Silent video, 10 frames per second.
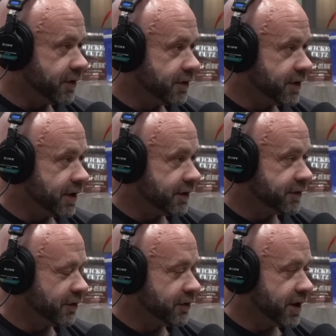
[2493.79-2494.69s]
Yeah.
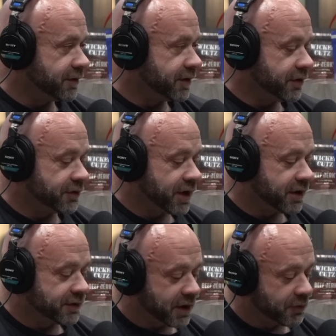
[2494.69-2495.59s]
So you guys that know Scott.
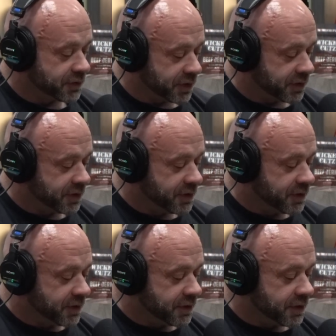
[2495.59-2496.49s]
Scott was
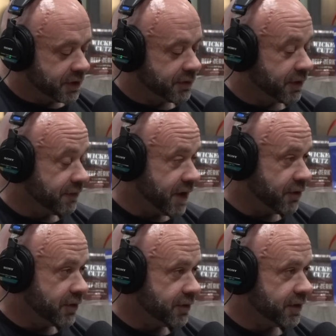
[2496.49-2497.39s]
the
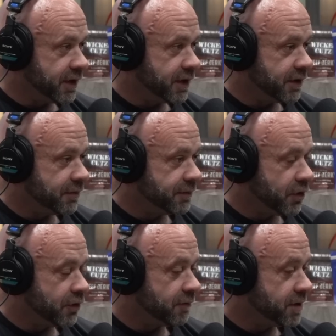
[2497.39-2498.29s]
founder and
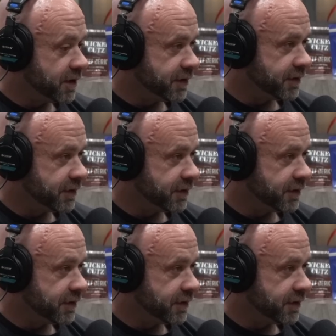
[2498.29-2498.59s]
owner of BSN.